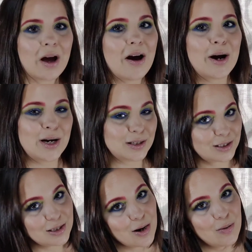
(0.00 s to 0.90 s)
Alright,
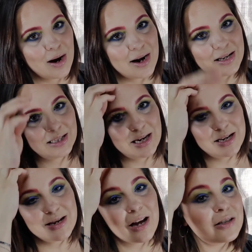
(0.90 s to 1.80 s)
so I
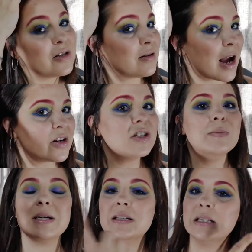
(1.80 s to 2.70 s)
decided not to do lashes
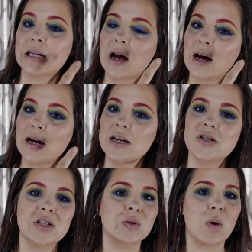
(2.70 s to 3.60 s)
because this eye
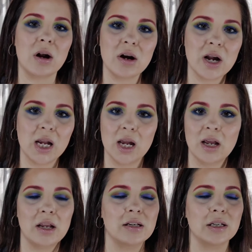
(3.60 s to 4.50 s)
is just watering
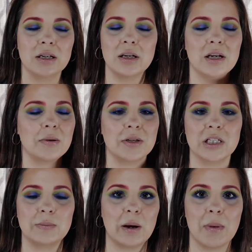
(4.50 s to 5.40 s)
and it would
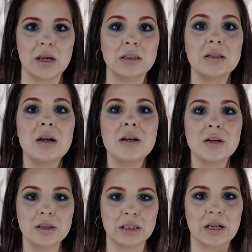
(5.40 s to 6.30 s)
just be a mess.
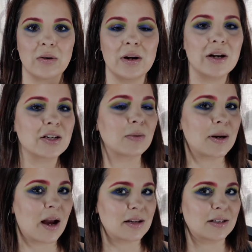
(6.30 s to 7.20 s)
So here's what
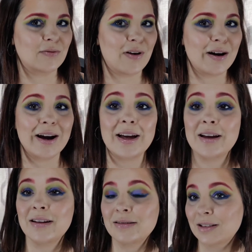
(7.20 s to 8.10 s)
we got so far,
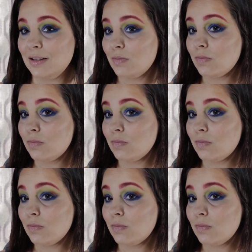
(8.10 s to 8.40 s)
and